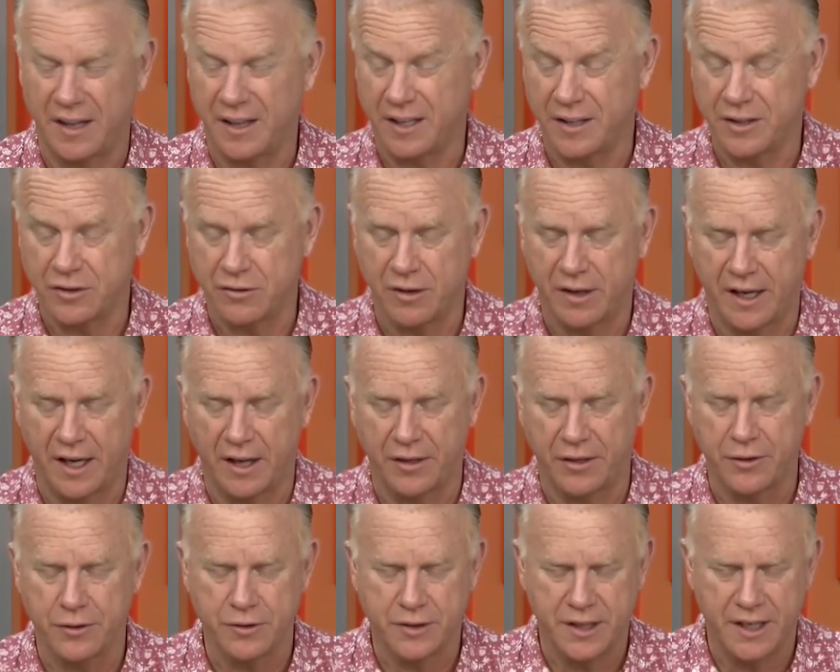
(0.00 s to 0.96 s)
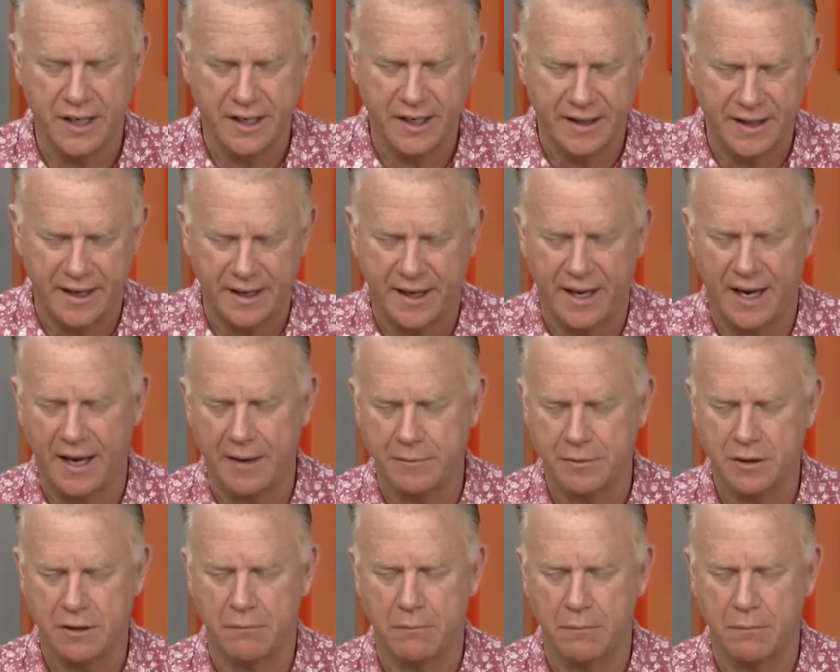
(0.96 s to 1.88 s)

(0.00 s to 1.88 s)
I think he struck out 13 in that game